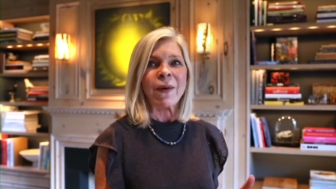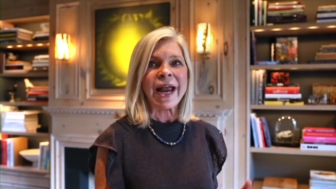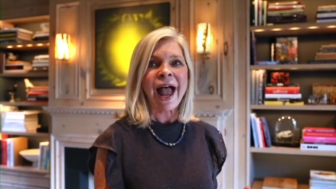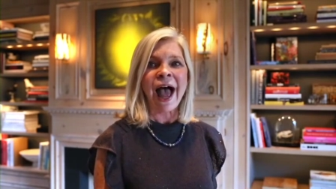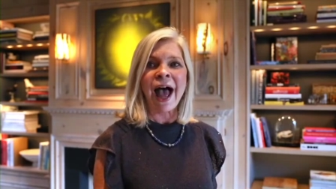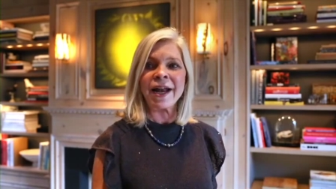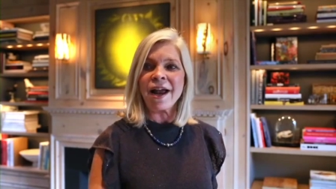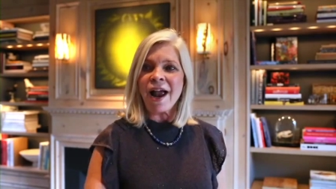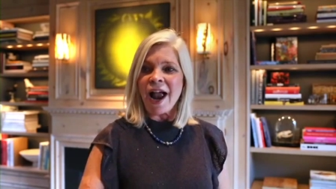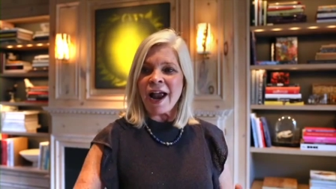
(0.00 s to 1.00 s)
We had
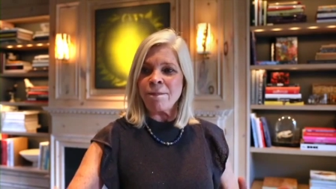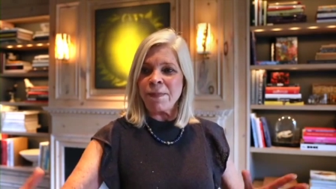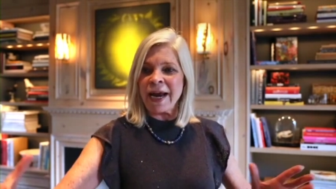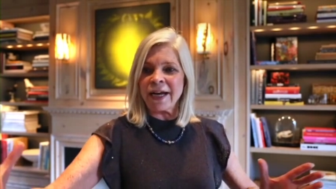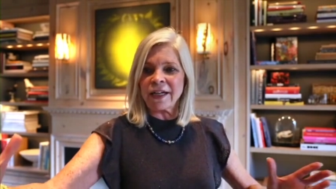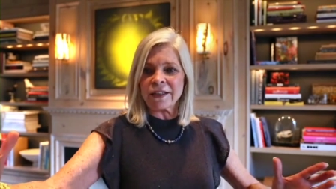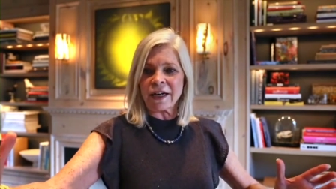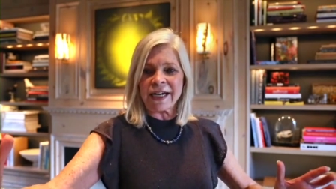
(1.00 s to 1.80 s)
a big